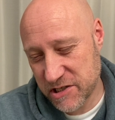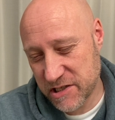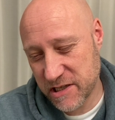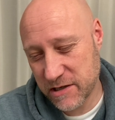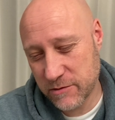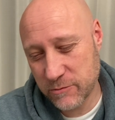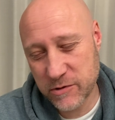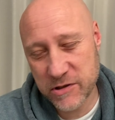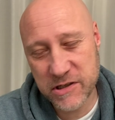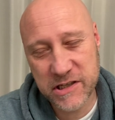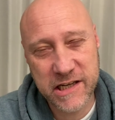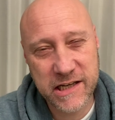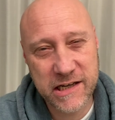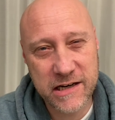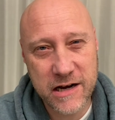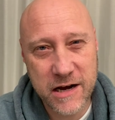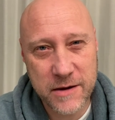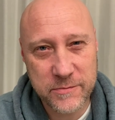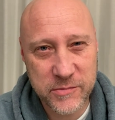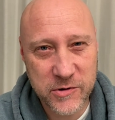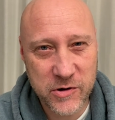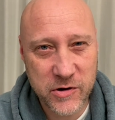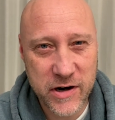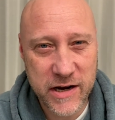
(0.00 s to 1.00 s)
that would get
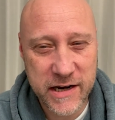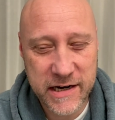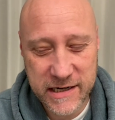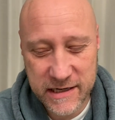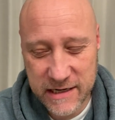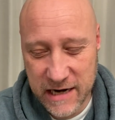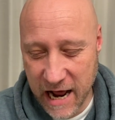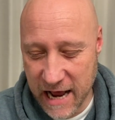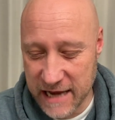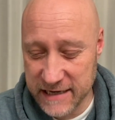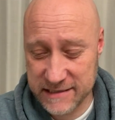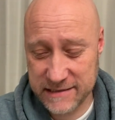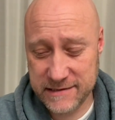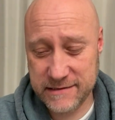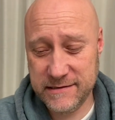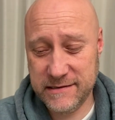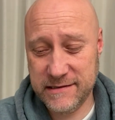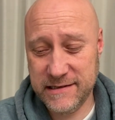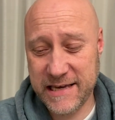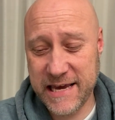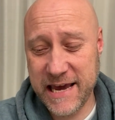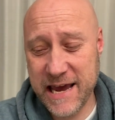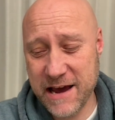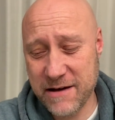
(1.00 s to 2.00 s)
upgraded. I
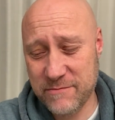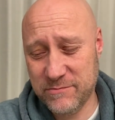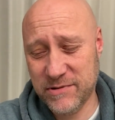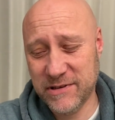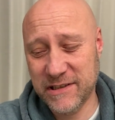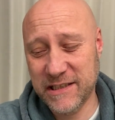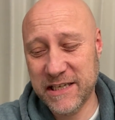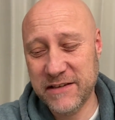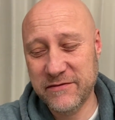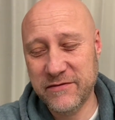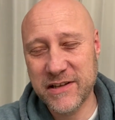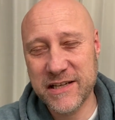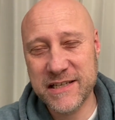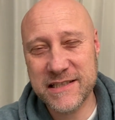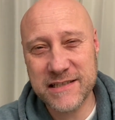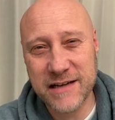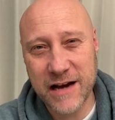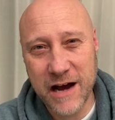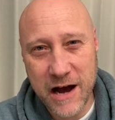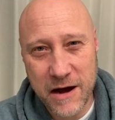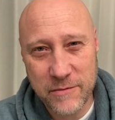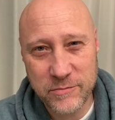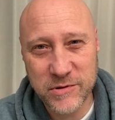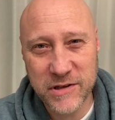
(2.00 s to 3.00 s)
can't believe that
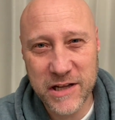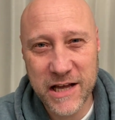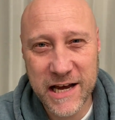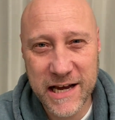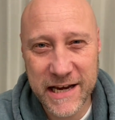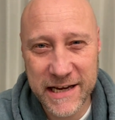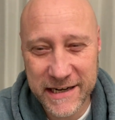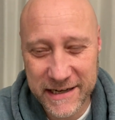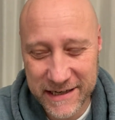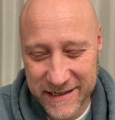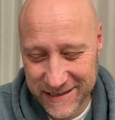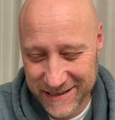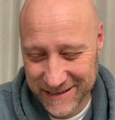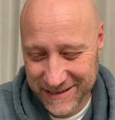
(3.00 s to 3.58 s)
Top Line.